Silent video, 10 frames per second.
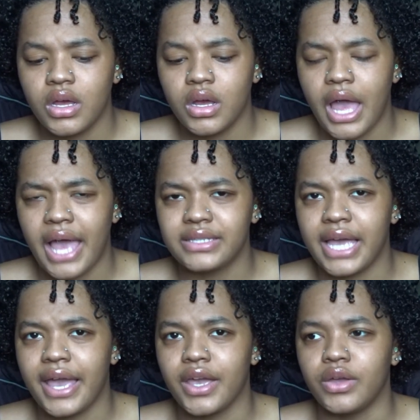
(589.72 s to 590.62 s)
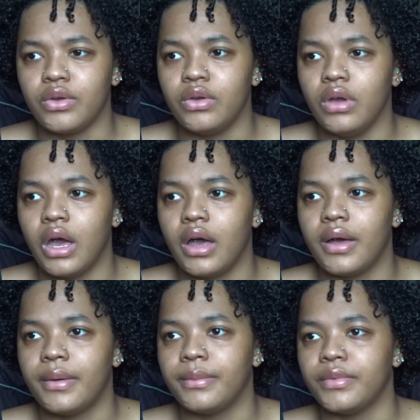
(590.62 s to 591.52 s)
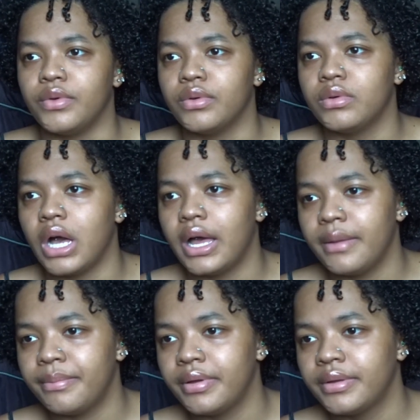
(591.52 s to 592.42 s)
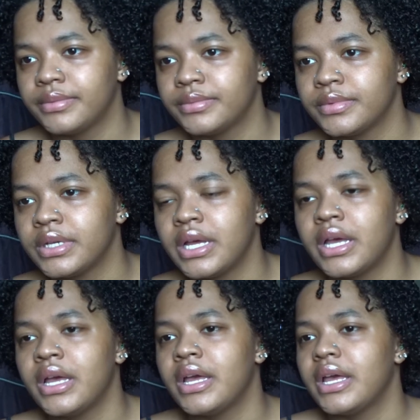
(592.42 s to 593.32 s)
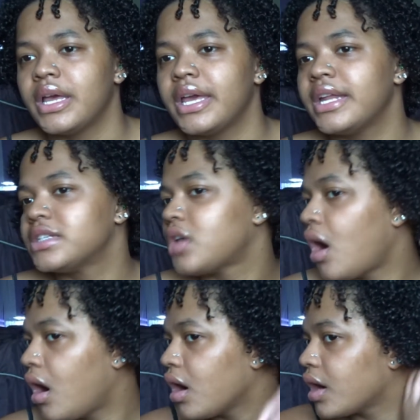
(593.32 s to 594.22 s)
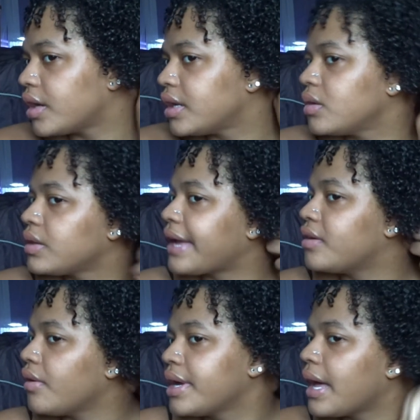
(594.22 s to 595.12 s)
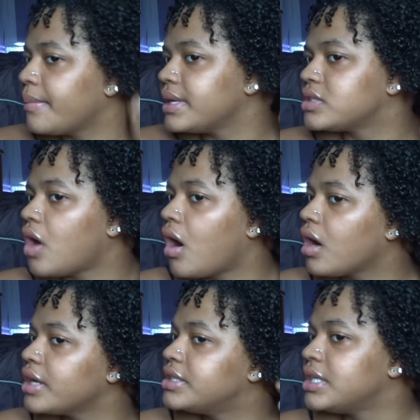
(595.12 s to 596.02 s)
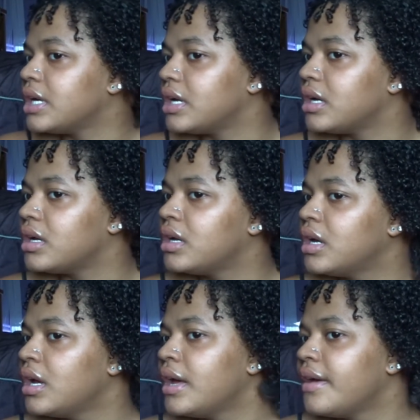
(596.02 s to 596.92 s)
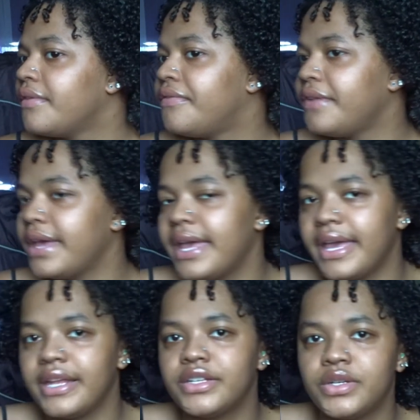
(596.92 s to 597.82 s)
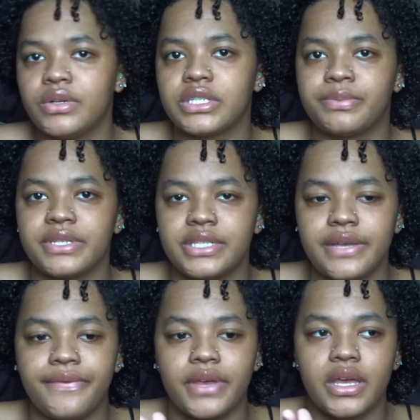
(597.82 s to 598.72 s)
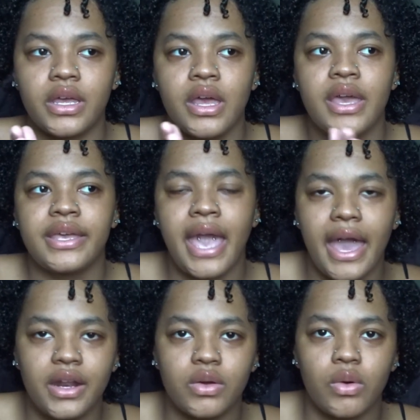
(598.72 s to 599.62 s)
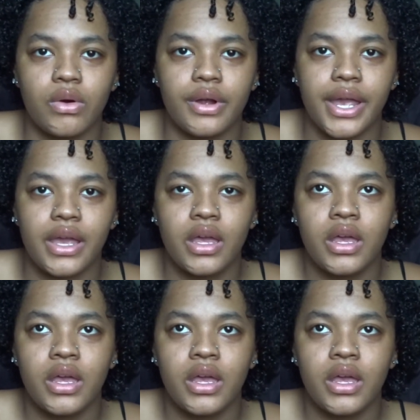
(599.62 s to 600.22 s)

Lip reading: as I grew up, it is hard, like growing up, it's hard to fit into a specific category